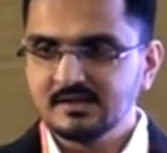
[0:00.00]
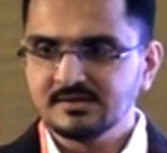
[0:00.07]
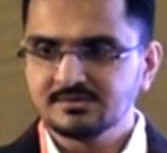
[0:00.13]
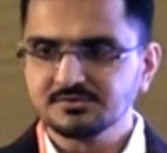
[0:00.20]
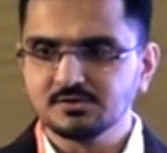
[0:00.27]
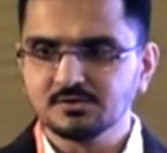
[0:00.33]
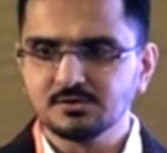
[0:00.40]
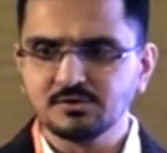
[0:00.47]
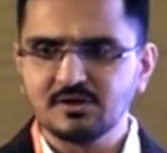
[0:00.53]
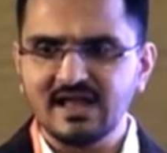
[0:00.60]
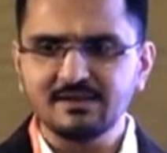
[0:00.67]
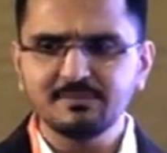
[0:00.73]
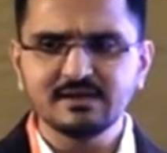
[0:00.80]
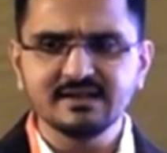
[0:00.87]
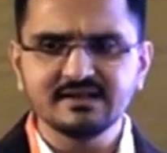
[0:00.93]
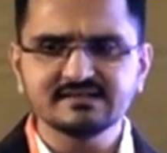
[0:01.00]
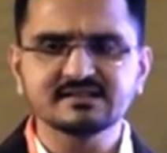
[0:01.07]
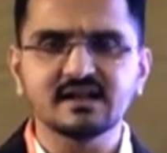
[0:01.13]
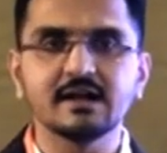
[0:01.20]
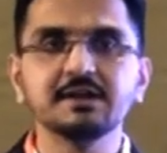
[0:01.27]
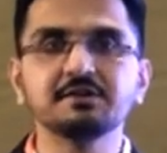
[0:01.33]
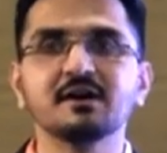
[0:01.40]
So diabetes,
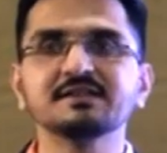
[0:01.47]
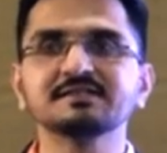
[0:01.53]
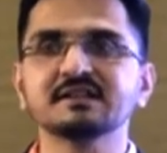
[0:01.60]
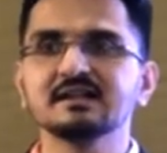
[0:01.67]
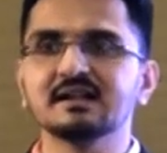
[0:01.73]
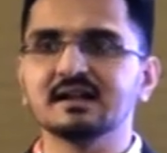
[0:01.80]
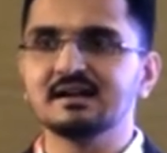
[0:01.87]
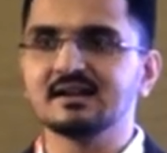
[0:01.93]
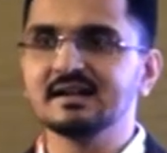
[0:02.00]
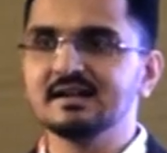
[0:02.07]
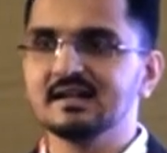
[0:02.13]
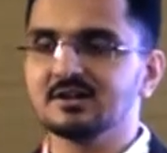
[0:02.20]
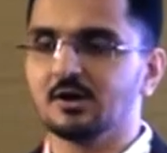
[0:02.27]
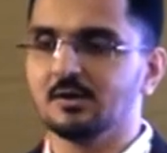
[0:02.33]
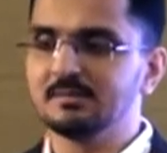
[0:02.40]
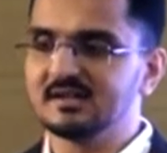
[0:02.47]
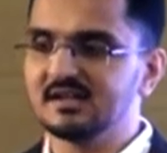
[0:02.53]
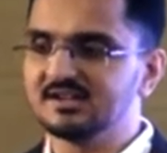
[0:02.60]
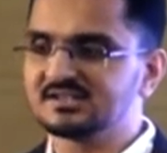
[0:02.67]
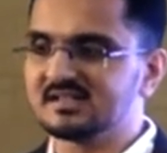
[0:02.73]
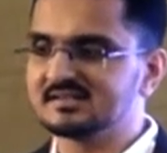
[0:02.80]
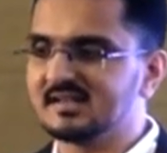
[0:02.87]
cardiovascular and renal
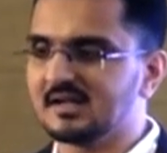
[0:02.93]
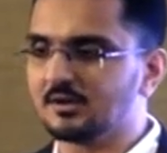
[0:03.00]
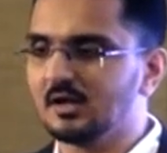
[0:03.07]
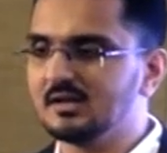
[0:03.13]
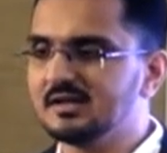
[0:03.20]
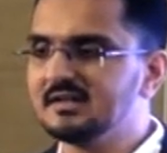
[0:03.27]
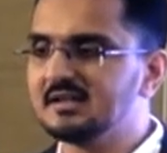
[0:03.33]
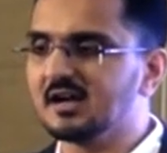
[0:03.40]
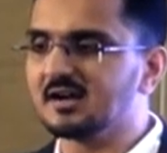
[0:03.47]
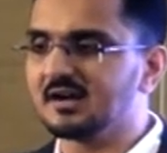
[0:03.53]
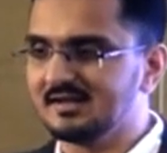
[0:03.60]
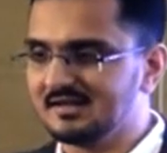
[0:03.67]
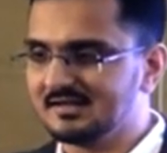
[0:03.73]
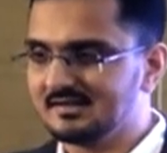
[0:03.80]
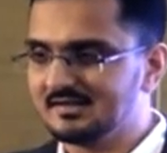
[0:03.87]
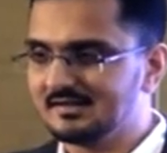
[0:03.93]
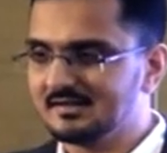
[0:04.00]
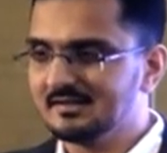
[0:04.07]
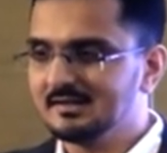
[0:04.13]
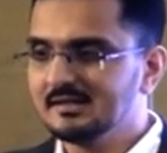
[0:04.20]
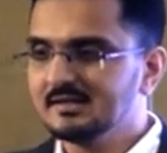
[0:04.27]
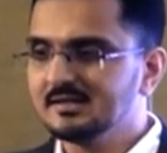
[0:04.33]
complications are all interconnected.
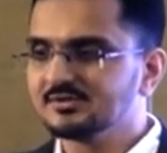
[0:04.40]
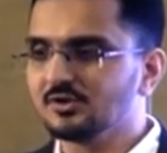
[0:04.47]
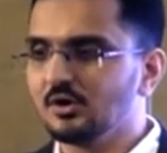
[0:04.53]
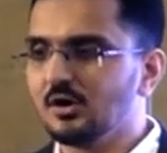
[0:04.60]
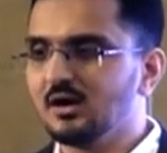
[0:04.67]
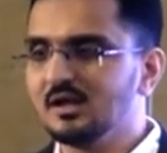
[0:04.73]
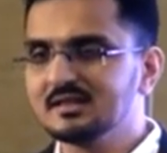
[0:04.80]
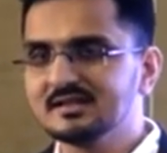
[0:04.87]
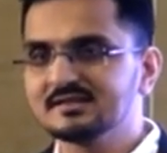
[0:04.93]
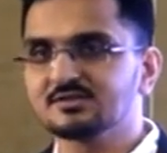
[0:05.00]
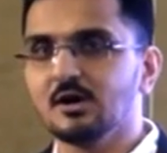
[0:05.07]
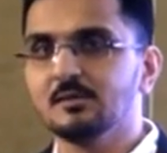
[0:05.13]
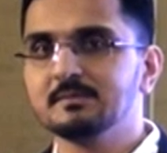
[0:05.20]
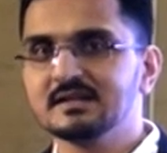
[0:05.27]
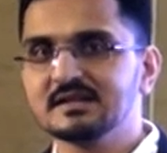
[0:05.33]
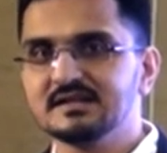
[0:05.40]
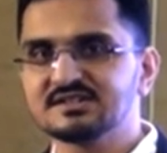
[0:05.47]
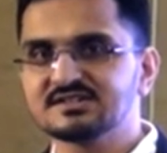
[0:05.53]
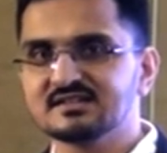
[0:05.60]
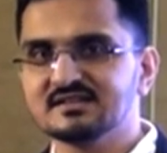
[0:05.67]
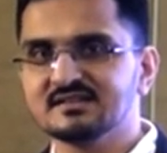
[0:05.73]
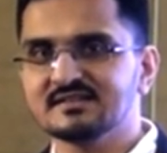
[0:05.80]
So all these
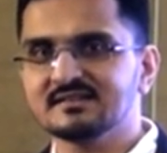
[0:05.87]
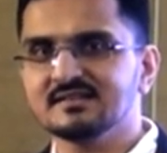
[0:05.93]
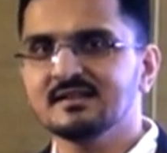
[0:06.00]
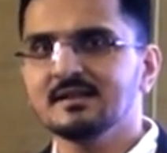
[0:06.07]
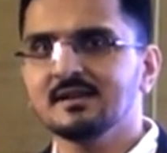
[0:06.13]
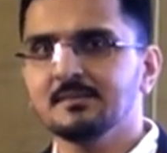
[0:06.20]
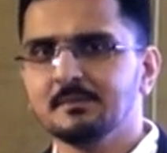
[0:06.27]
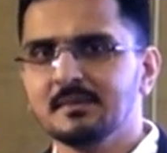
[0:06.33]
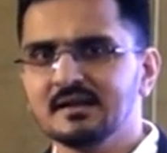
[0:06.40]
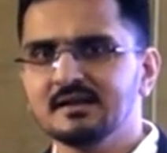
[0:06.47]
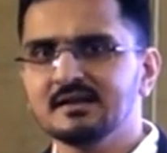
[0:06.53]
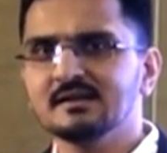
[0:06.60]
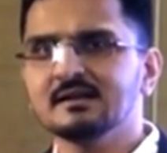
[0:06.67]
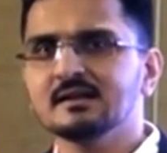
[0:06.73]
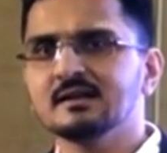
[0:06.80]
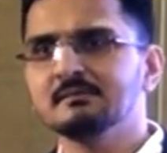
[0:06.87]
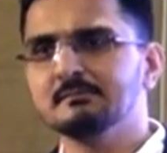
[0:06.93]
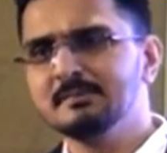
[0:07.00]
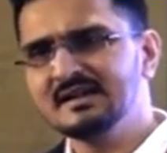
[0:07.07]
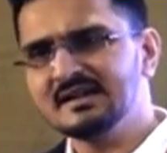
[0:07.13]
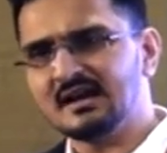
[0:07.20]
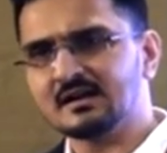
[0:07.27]
complications may
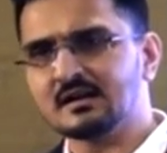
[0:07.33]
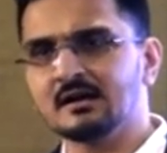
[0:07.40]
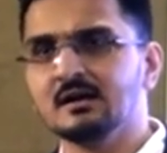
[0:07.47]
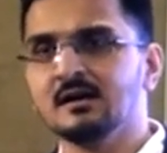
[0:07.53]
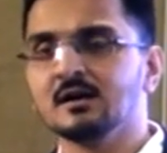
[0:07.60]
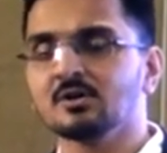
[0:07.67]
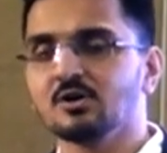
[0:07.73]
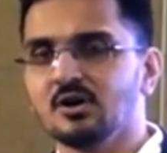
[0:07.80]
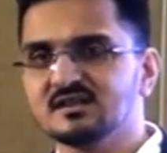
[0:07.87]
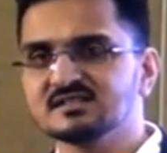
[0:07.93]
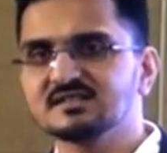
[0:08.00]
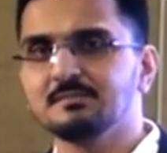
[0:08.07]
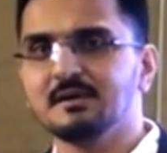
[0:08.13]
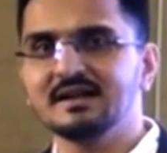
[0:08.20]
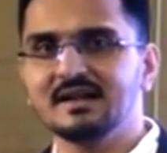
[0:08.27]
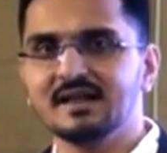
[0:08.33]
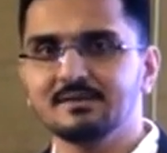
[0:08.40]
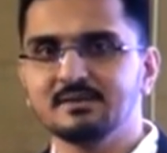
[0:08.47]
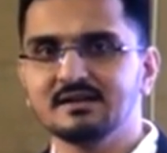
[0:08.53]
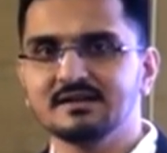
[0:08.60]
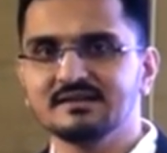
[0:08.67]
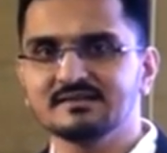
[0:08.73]
be caused by
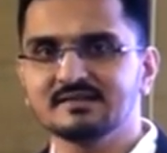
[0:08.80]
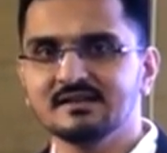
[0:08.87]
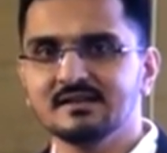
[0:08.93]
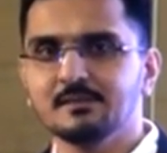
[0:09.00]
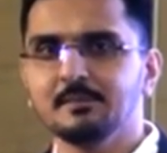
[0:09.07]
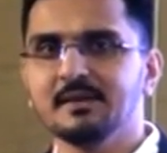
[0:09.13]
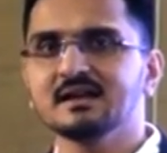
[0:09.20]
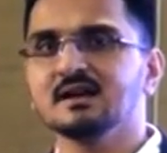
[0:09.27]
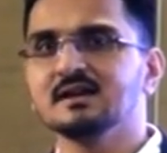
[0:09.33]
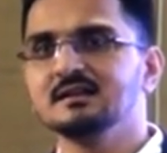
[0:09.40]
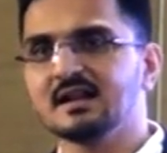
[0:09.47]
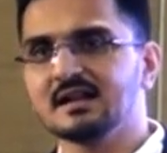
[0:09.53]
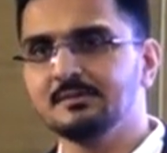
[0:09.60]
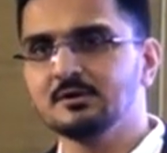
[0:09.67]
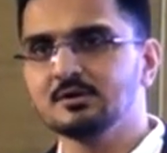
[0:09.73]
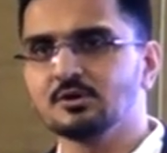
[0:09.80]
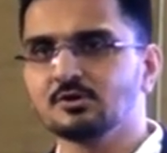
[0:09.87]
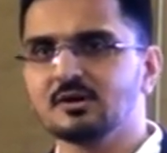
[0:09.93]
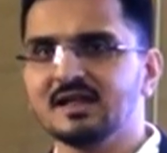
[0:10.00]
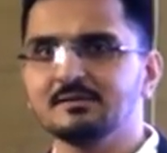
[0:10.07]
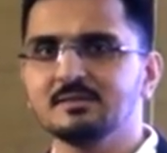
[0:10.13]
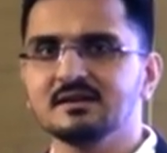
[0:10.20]
diabetes, may contribute
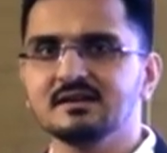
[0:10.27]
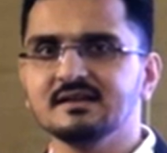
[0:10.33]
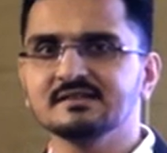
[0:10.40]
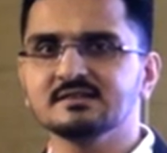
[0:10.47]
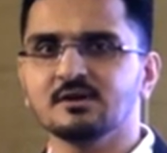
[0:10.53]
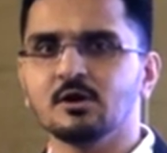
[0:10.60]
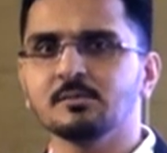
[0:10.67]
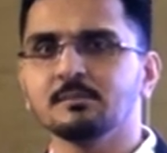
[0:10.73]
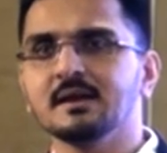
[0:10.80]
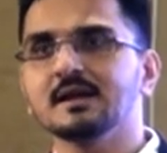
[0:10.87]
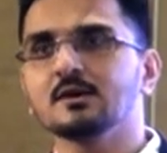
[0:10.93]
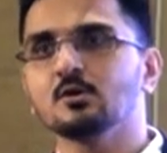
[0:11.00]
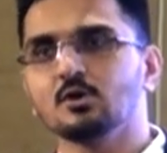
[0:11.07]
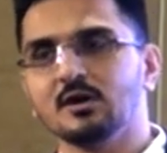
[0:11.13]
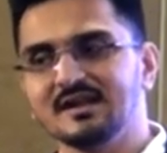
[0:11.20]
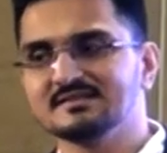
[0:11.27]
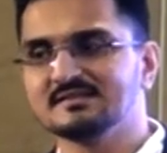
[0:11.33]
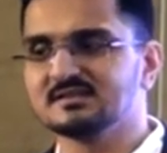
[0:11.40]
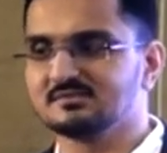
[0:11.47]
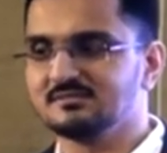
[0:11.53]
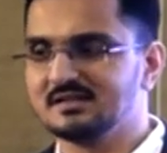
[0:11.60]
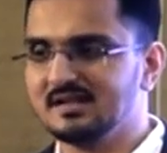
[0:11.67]
to diabetes, or may
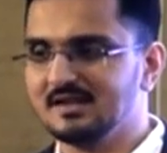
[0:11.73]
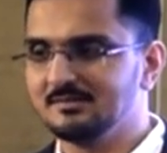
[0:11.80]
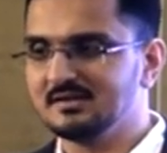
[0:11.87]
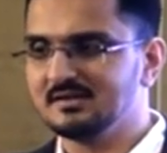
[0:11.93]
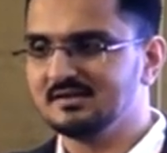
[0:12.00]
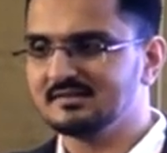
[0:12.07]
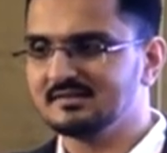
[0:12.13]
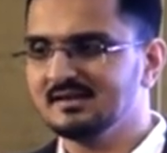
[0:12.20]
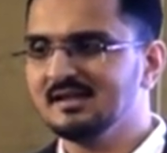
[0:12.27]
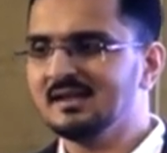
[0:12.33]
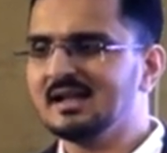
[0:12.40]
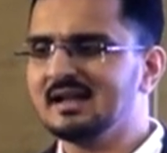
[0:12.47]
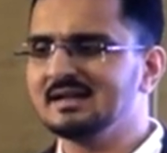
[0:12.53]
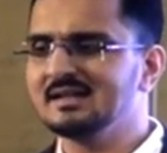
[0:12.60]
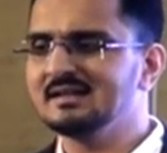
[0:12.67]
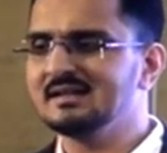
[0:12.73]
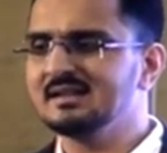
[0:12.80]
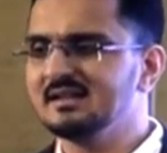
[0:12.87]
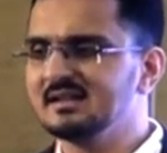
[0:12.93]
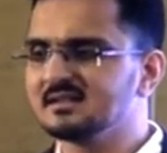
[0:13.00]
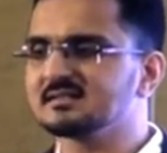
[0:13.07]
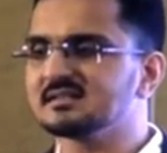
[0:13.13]
coexist with diabetes. And in
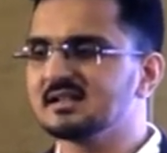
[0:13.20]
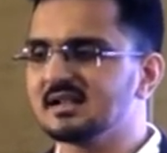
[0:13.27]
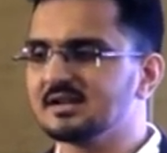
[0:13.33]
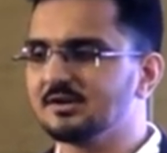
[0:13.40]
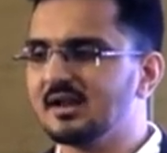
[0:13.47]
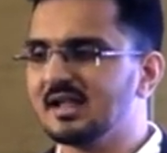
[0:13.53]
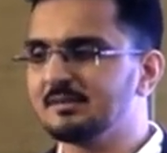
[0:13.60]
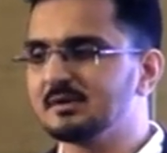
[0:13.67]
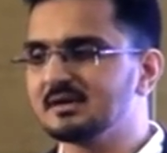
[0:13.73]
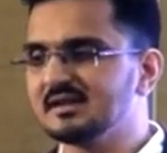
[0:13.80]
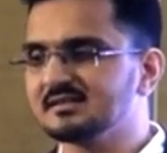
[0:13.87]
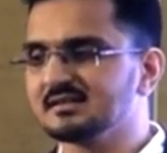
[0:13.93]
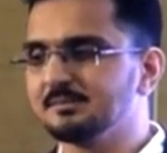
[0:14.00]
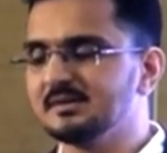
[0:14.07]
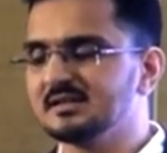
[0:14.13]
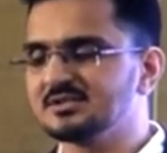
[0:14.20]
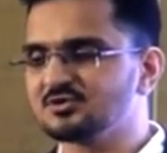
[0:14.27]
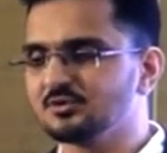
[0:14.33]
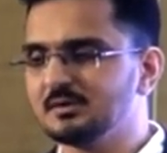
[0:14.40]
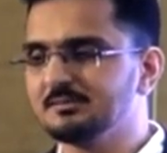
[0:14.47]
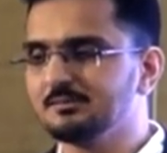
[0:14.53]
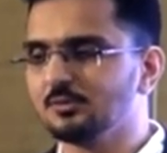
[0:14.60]
Indian scenario, diabetes appears
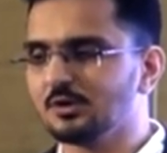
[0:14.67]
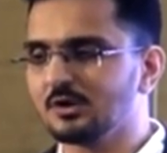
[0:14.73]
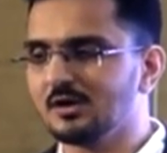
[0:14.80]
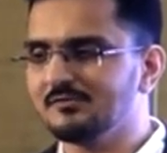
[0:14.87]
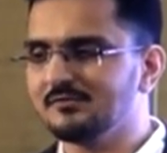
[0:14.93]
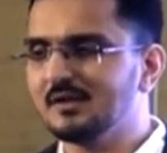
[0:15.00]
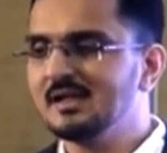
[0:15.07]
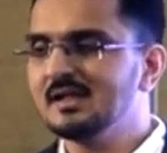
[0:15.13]
to be more of